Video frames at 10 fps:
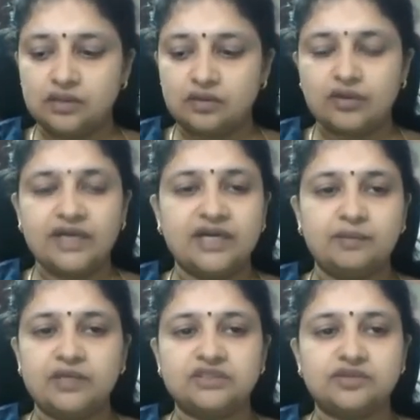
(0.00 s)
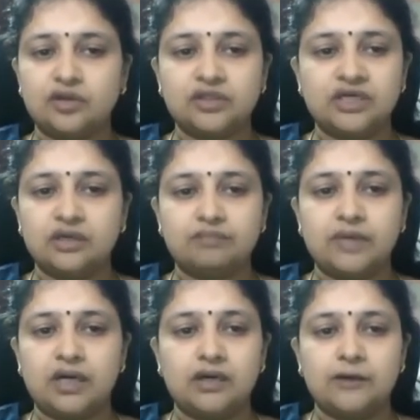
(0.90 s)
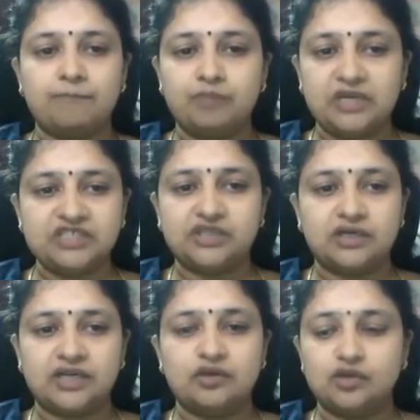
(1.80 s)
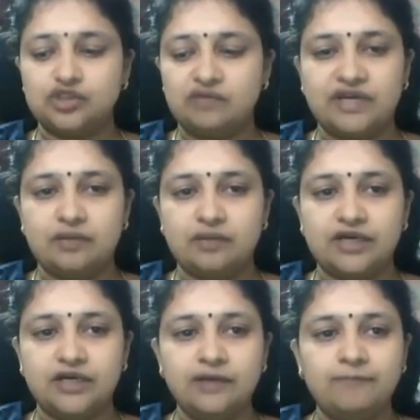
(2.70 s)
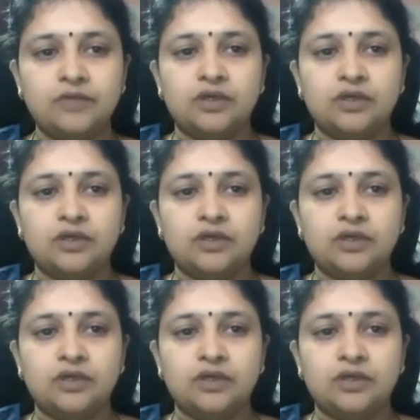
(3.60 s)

Okay, it depends on the patient, individual variability.